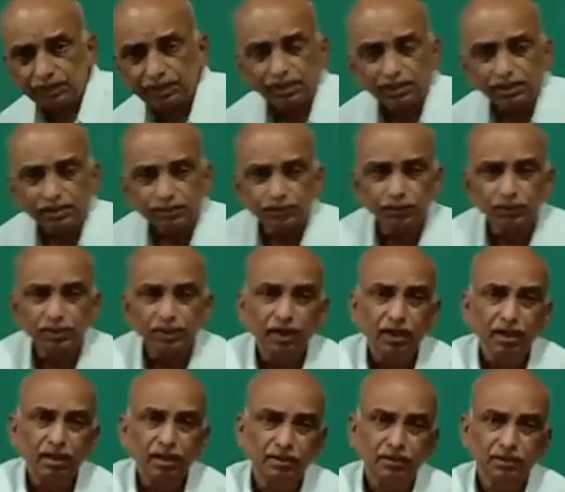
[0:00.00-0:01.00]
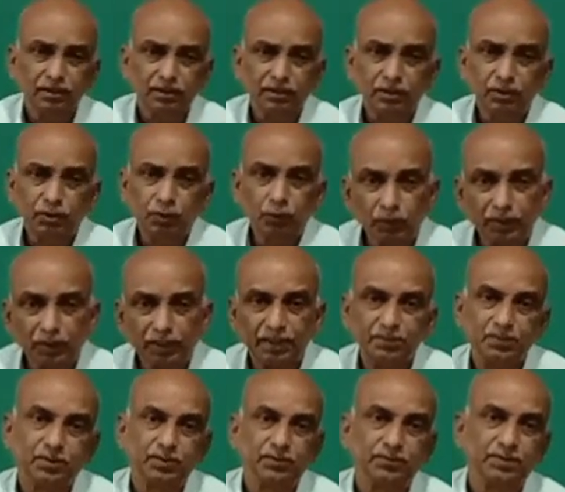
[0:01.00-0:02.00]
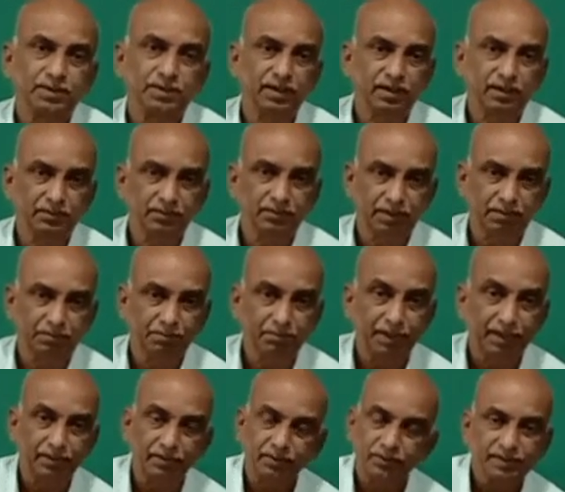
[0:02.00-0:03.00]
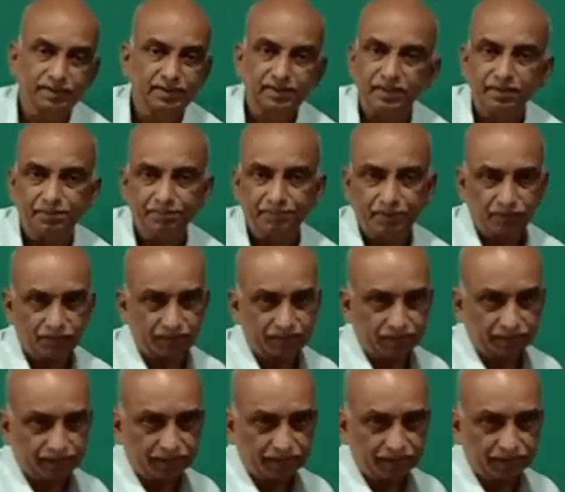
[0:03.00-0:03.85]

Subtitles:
so there are two types of cell division, mitosis and meiosis.